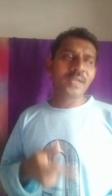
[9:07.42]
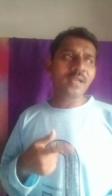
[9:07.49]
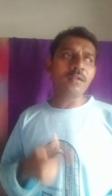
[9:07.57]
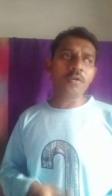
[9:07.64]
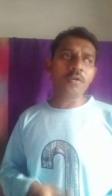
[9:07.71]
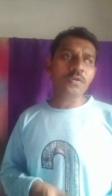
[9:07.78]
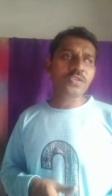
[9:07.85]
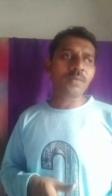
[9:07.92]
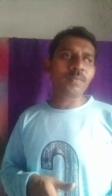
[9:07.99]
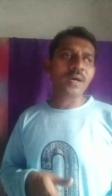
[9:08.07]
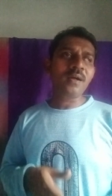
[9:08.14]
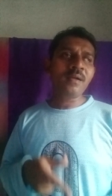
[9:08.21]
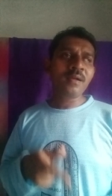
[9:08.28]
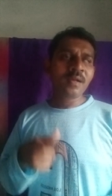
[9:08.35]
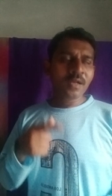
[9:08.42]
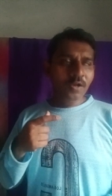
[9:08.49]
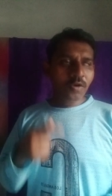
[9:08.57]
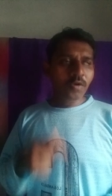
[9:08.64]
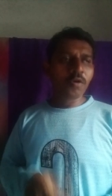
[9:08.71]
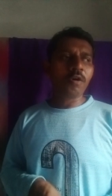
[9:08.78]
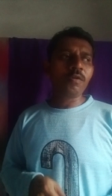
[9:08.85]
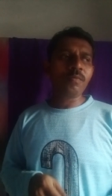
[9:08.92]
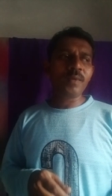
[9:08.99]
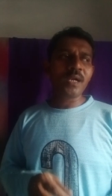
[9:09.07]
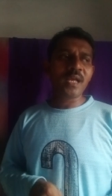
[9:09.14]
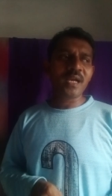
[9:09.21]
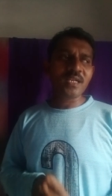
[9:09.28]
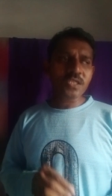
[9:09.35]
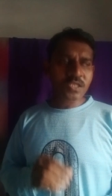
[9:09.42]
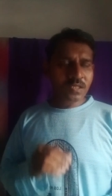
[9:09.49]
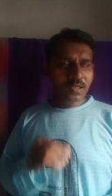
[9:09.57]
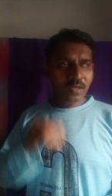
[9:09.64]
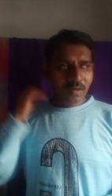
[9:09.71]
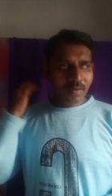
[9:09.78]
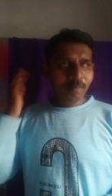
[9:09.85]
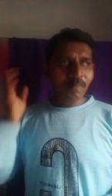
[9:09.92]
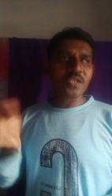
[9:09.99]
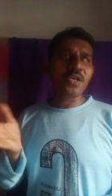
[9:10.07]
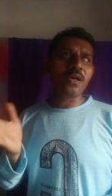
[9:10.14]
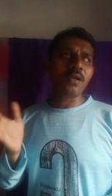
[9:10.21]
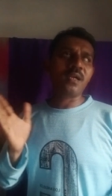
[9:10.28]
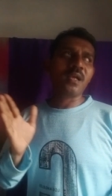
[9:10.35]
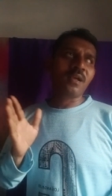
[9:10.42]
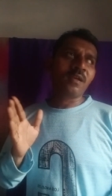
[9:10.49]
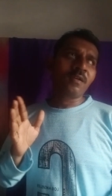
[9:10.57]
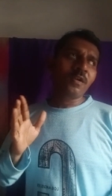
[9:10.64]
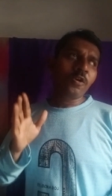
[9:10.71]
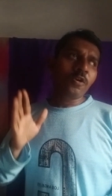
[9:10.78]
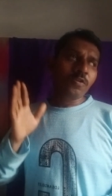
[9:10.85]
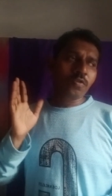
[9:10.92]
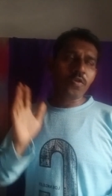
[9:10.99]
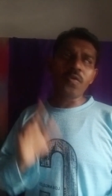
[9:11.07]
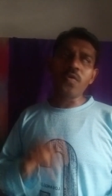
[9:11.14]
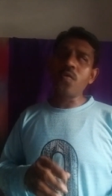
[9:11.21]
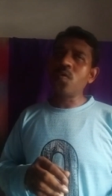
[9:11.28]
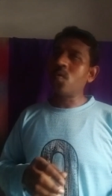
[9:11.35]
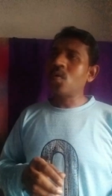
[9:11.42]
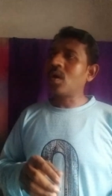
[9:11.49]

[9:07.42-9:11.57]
in Lok Sabha, government has majority to